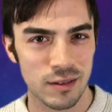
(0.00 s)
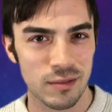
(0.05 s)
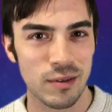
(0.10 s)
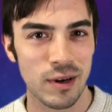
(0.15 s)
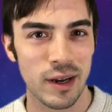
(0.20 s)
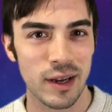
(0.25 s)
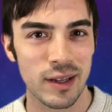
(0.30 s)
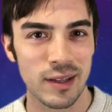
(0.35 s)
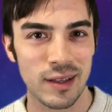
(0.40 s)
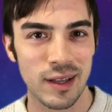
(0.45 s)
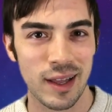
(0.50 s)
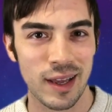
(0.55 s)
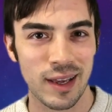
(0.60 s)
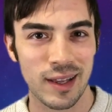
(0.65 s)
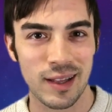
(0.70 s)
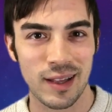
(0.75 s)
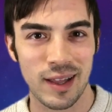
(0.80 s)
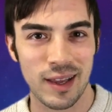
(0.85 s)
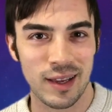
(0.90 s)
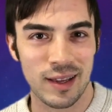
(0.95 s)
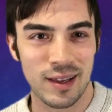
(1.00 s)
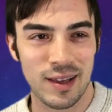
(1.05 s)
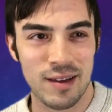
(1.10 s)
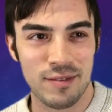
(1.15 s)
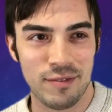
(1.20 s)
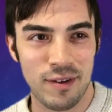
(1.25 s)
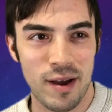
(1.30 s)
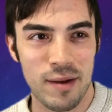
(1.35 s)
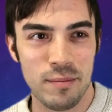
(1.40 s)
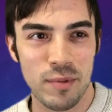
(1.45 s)
right? Like like
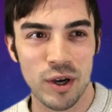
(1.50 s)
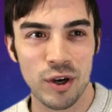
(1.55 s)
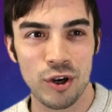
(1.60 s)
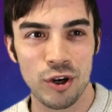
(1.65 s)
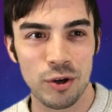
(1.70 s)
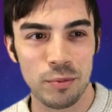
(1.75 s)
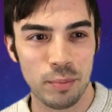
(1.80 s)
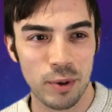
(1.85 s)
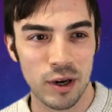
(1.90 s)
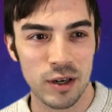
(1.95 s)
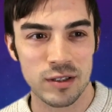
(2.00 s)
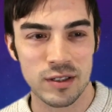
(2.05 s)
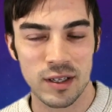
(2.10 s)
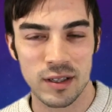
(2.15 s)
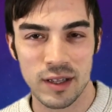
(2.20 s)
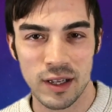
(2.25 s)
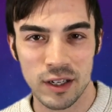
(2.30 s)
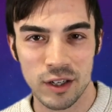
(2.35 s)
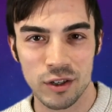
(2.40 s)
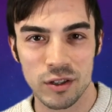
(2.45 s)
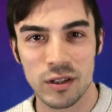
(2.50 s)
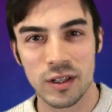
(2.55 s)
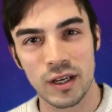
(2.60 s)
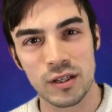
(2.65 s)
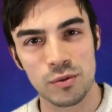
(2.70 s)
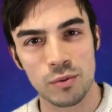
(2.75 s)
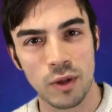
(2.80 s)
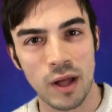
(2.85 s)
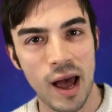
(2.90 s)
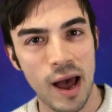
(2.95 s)
if I'm a good person, then good
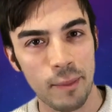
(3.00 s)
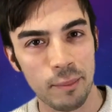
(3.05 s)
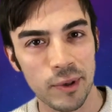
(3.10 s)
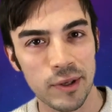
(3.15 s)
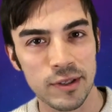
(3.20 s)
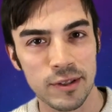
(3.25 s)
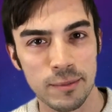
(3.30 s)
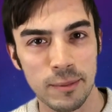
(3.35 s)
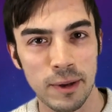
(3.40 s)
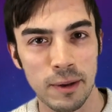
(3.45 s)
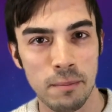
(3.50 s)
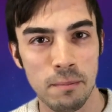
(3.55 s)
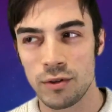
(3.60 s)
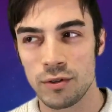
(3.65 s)
things will happen to me.